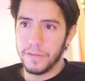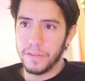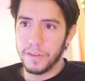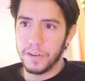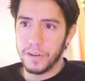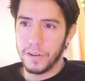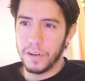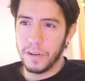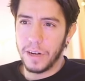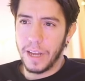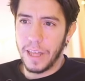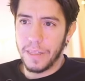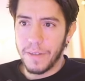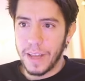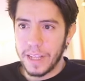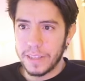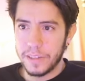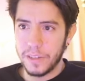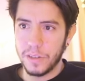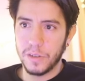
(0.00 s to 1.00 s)
for
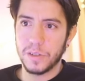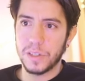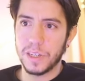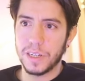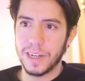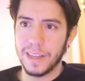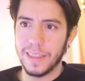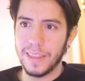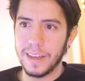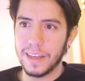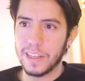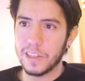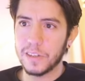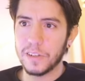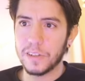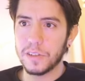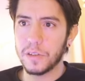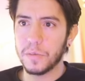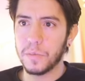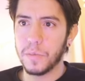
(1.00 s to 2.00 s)
advanced user, I think it's
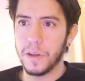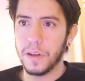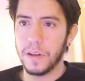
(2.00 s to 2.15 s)
also